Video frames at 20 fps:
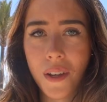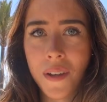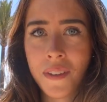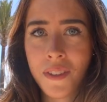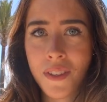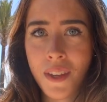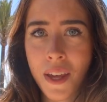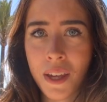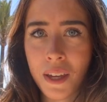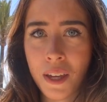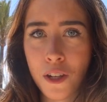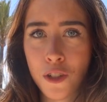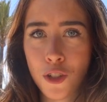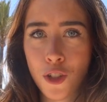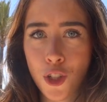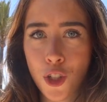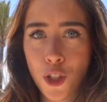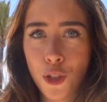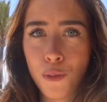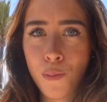It's like a
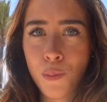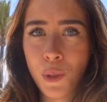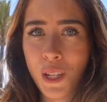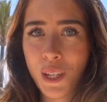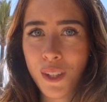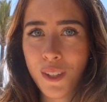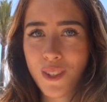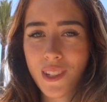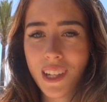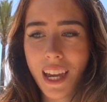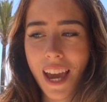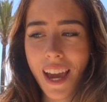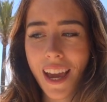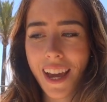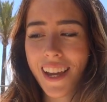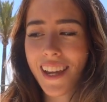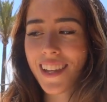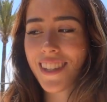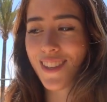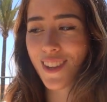two-piece
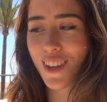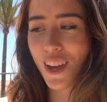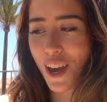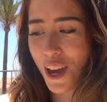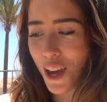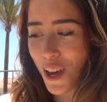case.